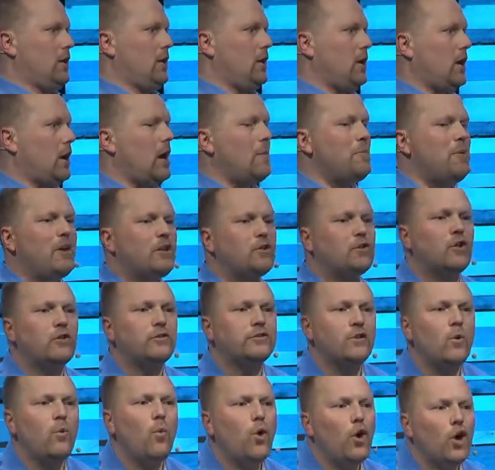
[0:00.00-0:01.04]
I mean, to,
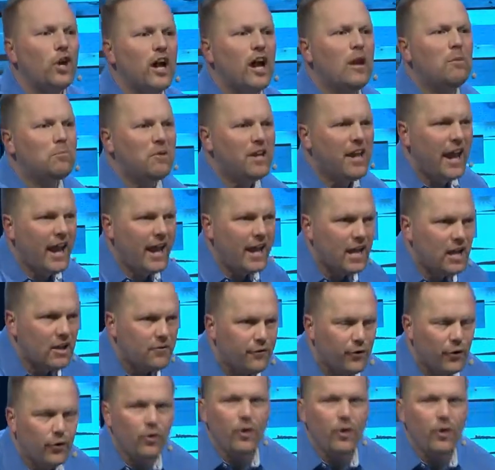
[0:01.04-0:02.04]
to work on behavior